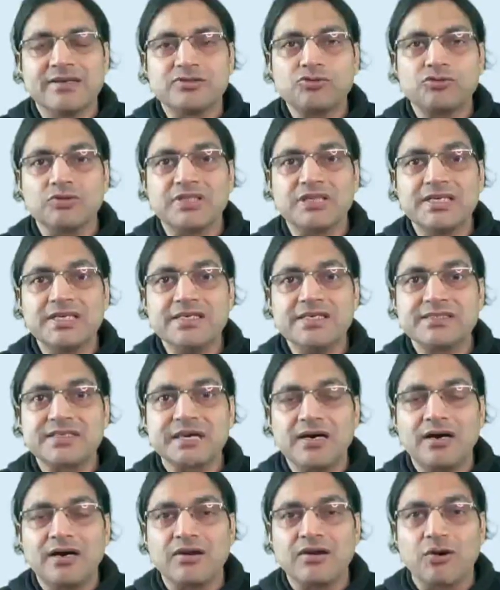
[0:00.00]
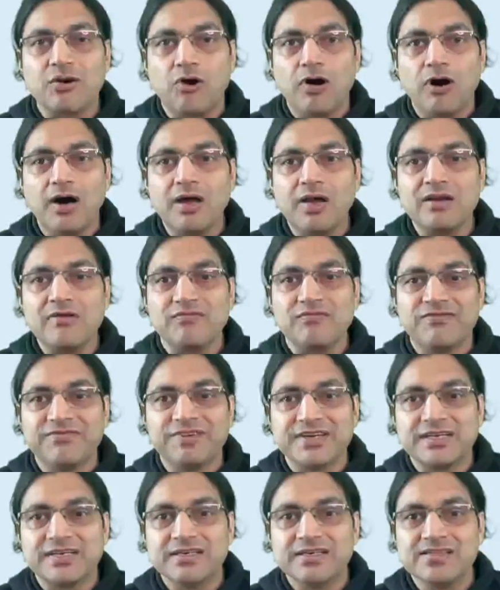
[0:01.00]
So, these are all
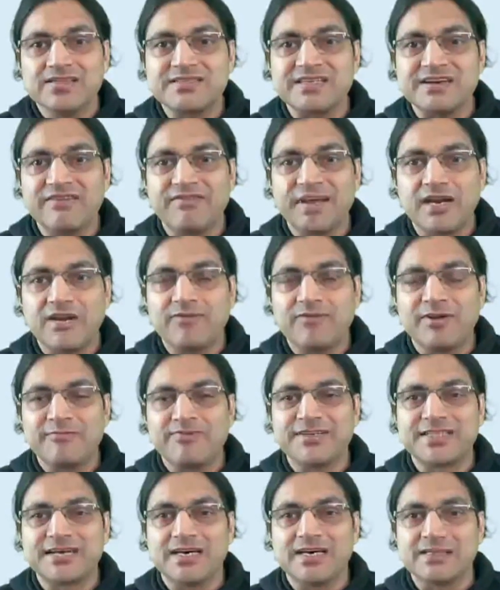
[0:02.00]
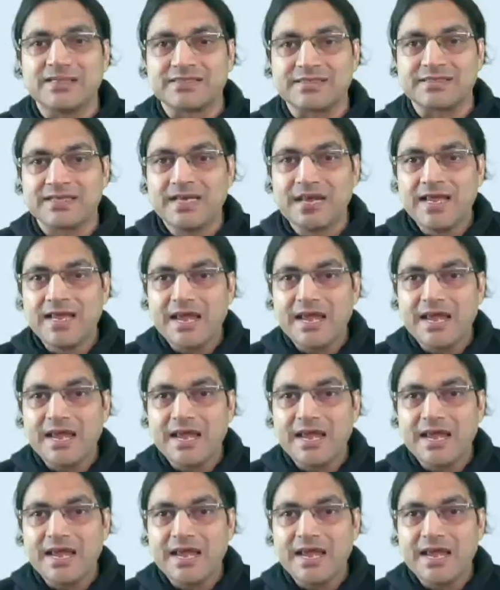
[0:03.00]
figures available with us.